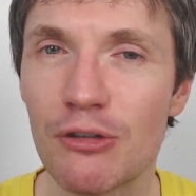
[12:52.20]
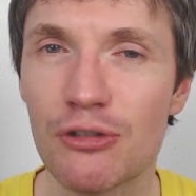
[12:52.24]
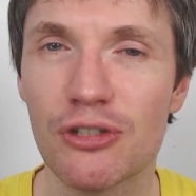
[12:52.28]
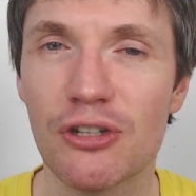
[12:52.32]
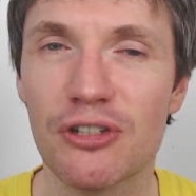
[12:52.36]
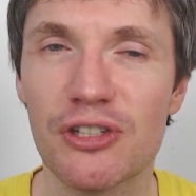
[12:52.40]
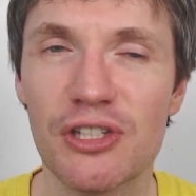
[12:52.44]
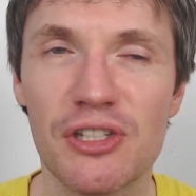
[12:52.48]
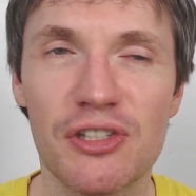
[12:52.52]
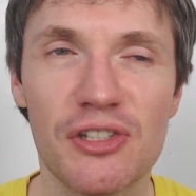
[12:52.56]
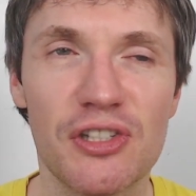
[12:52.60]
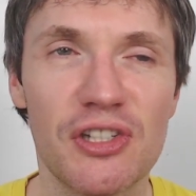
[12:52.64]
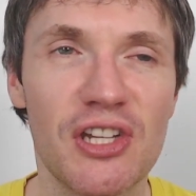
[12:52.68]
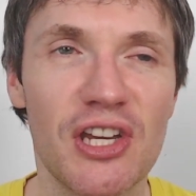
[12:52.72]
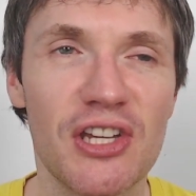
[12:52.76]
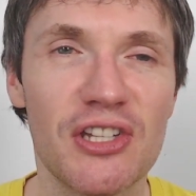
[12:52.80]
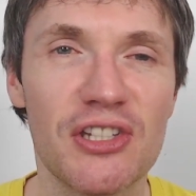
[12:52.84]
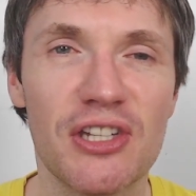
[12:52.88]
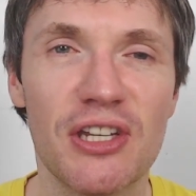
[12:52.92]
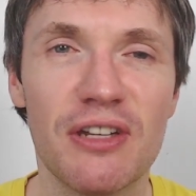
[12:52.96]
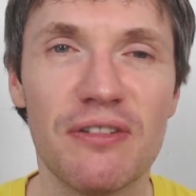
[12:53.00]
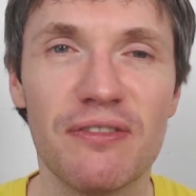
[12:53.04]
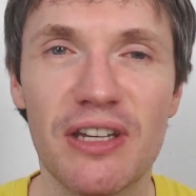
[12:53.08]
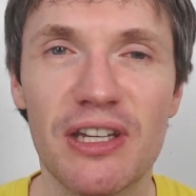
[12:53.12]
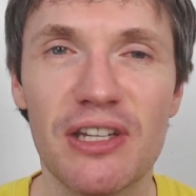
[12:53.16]
Scotty
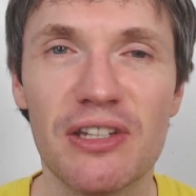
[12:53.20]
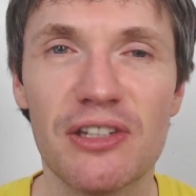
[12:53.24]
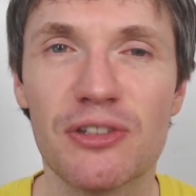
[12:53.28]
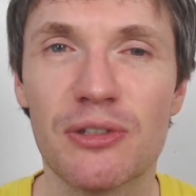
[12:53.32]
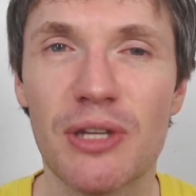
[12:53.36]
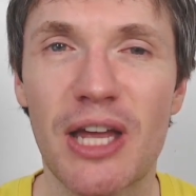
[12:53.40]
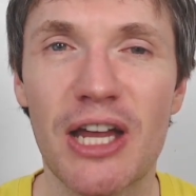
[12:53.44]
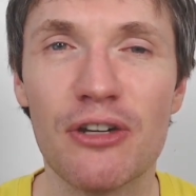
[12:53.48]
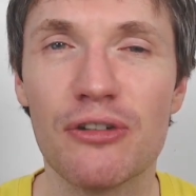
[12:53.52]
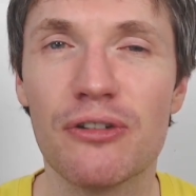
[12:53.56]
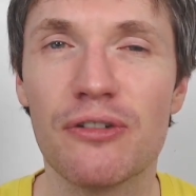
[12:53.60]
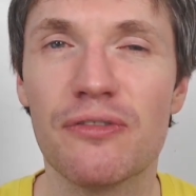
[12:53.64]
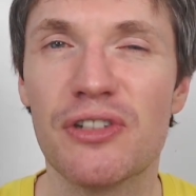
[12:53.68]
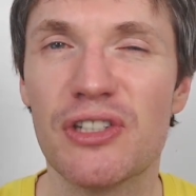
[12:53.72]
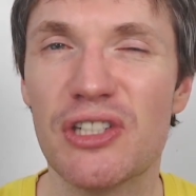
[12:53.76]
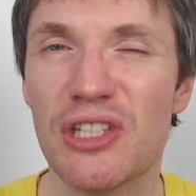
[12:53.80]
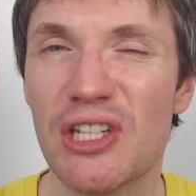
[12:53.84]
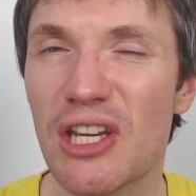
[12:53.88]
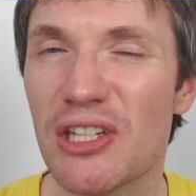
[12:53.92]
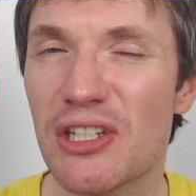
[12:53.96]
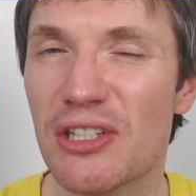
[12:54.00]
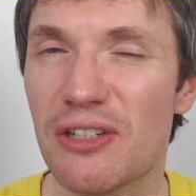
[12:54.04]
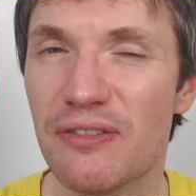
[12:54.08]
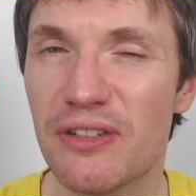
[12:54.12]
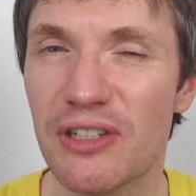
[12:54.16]
suggesting things, Andrew for
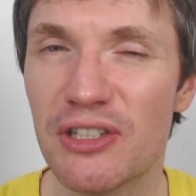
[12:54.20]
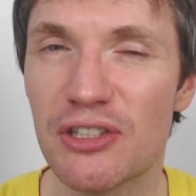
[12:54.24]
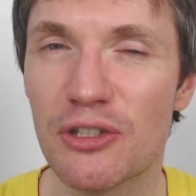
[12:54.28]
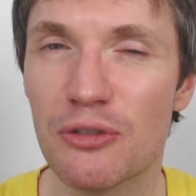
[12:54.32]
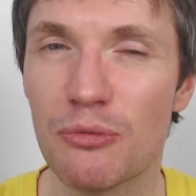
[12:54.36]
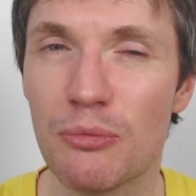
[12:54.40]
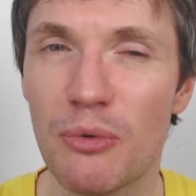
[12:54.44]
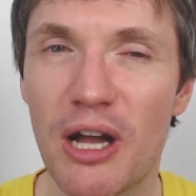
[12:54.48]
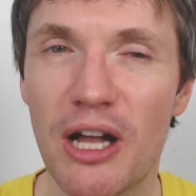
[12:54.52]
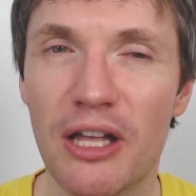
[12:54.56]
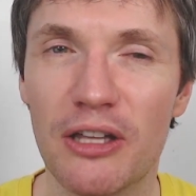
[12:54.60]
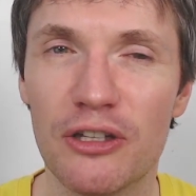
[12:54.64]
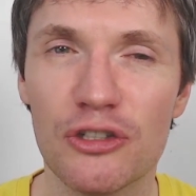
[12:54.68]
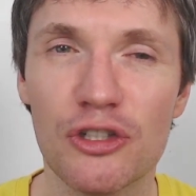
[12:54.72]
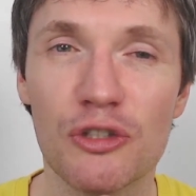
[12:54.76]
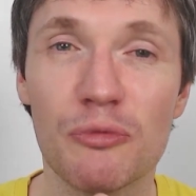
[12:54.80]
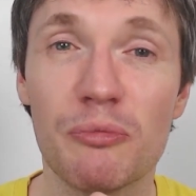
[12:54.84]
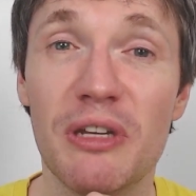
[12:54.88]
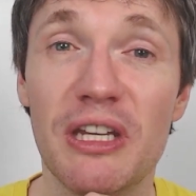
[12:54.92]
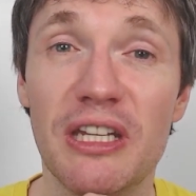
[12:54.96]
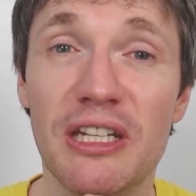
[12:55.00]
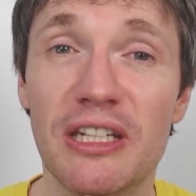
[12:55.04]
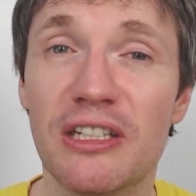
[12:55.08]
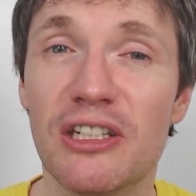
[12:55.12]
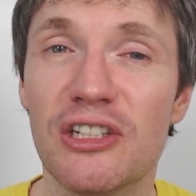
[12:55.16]
suggesting things as well, and
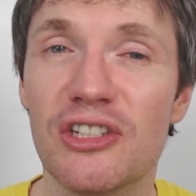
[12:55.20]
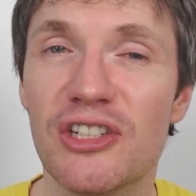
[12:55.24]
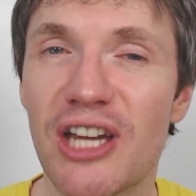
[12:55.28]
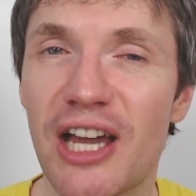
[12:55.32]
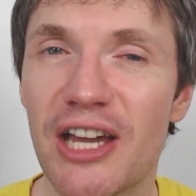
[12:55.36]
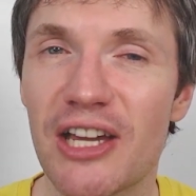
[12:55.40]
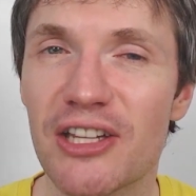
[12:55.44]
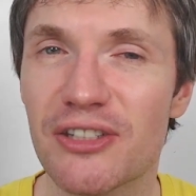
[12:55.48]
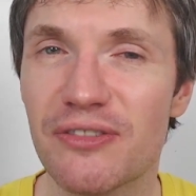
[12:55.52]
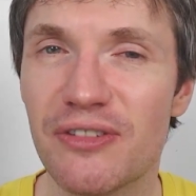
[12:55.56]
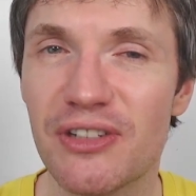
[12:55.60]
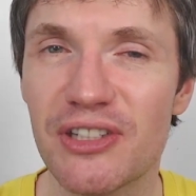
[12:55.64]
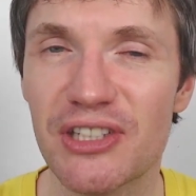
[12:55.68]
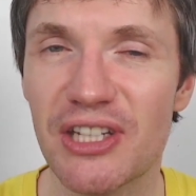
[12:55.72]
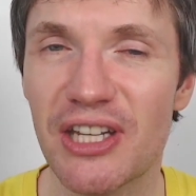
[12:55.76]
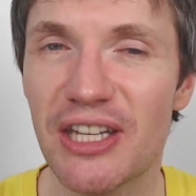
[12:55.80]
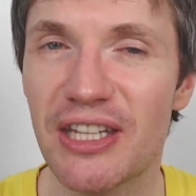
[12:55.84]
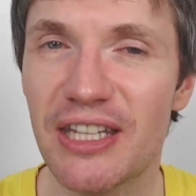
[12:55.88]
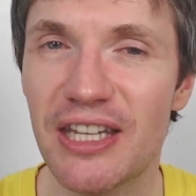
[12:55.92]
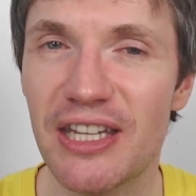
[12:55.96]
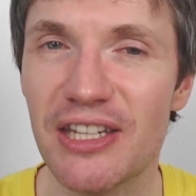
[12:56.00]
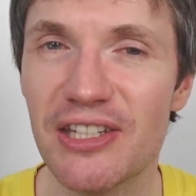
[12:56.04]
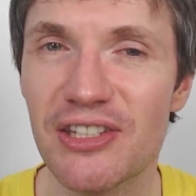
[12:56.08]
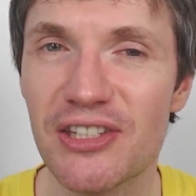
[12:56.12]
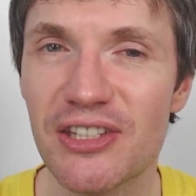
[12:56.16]
just being in the chats and things
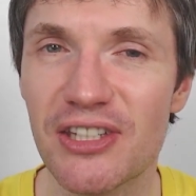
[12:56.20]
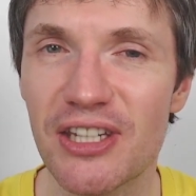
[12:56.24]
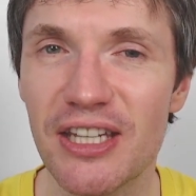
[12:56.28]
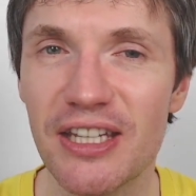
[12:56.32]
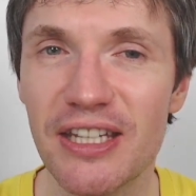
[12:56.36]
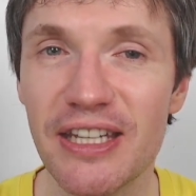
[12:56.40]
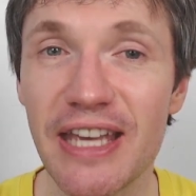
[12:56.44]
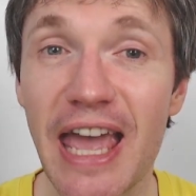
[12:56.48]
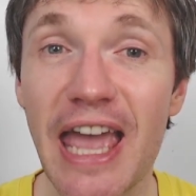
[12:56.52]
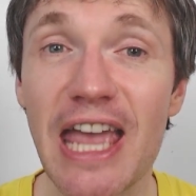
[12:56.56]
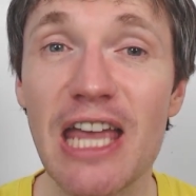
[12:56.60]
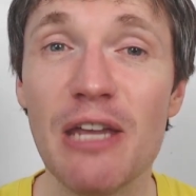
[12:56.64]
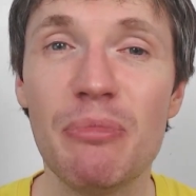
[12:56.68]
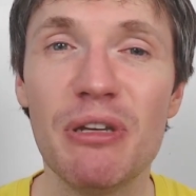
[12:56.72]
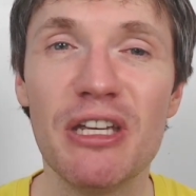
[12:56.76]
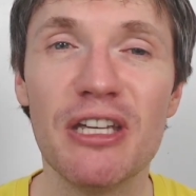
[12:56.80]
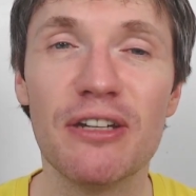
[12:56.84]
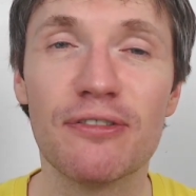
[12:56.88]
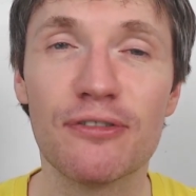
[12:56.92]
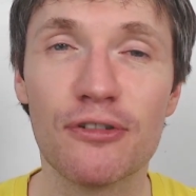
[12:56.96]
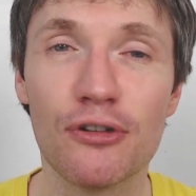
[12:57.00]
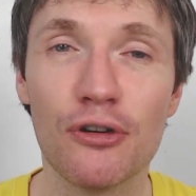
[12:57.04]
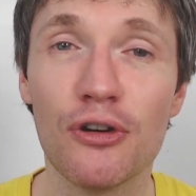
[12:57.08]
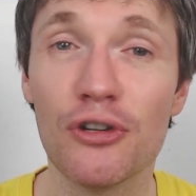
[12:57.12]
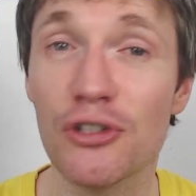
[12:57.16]
like this.
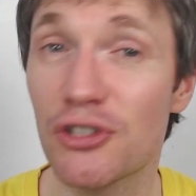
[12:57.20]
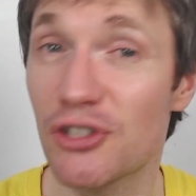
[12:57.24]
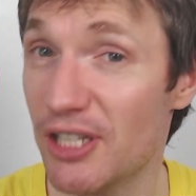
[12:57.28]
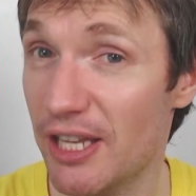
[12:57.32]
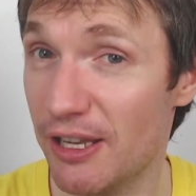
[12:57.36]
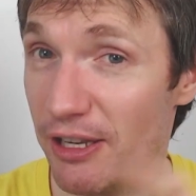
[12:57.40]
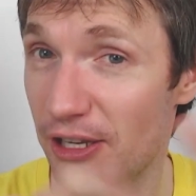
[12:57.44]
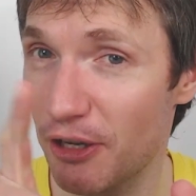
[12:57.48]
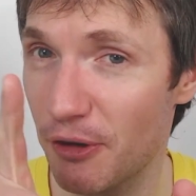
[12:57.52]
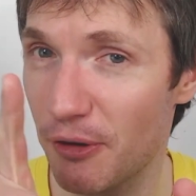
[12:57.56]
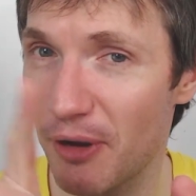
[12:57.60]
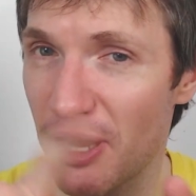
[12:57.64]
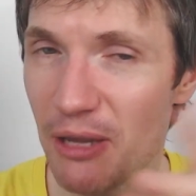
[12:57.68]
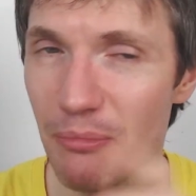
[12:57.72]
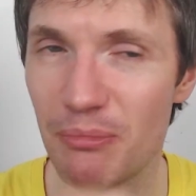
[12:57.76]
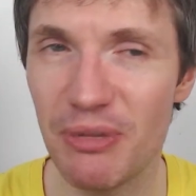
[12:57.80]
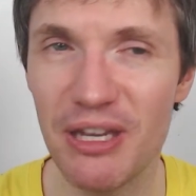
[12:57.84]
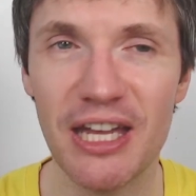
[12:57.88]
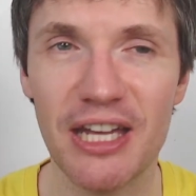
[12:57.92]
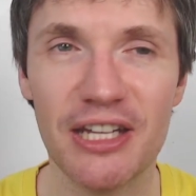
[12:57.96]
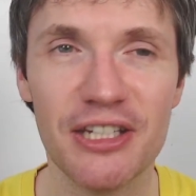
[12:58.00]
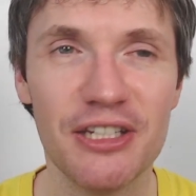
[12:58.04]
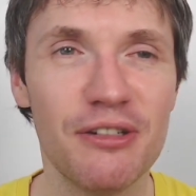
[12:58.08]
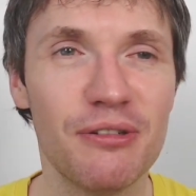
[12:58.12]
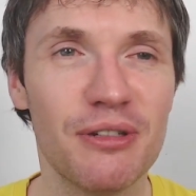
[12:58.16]
AB, of course, there you go,
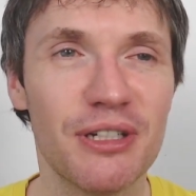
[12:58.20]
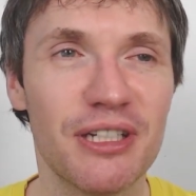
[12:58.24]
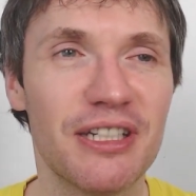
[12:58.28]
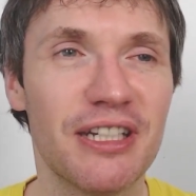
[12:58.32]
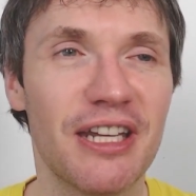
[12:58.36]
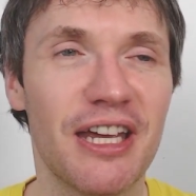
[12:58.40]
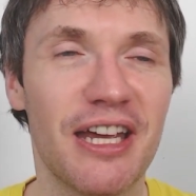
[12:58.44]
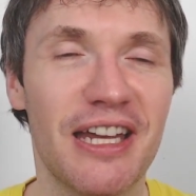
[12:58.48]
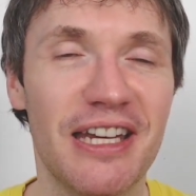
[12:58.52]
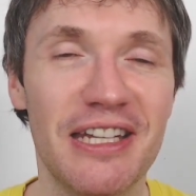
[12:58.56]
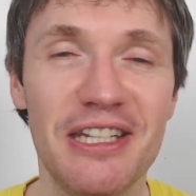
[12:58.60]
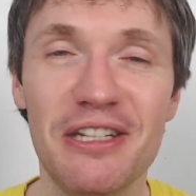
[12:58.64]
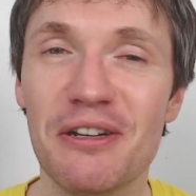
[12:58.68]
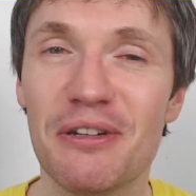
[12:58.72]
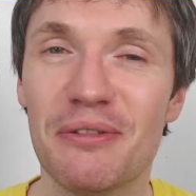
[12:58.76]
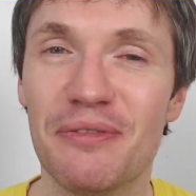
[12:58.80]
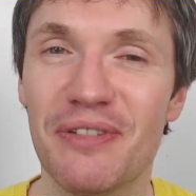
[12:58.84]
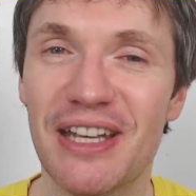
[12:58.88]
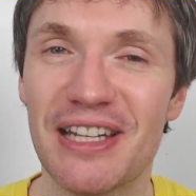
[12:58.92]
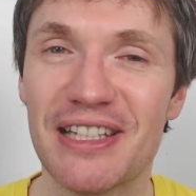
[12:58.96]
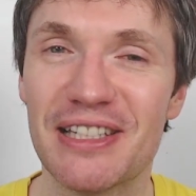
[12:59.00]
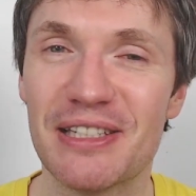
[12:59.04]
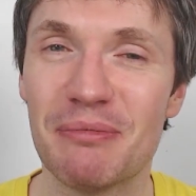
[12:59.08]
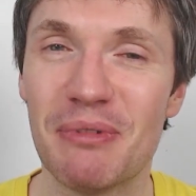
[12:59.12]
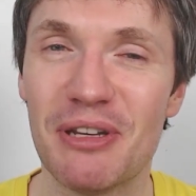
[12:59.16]
AB. I knew I'd
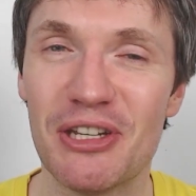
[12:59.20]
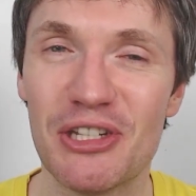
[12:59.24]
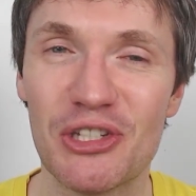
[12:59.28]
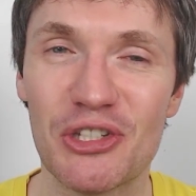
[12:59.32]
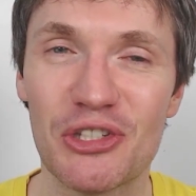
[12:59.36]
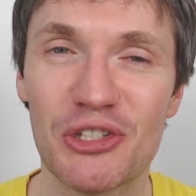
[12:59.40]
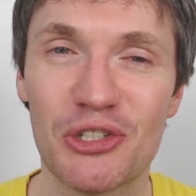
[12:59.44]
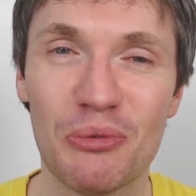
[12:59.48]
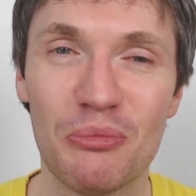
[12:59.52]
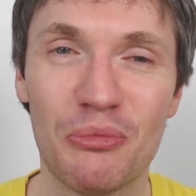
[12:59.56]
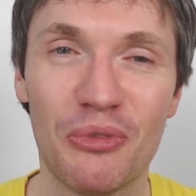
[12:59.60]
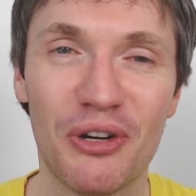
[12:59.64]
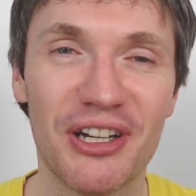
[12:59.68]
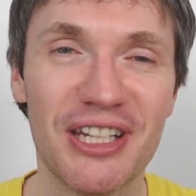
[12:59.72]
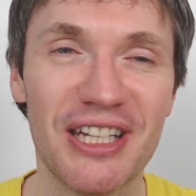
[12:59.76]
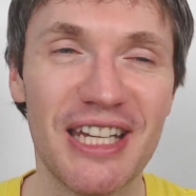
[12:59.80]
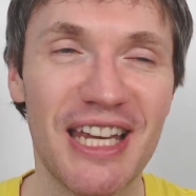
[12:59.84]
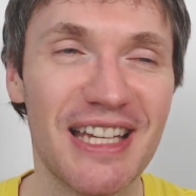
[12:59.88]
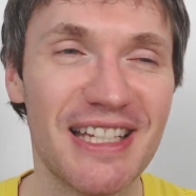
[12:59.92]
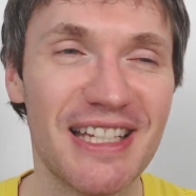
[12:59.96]
forget to mention someone,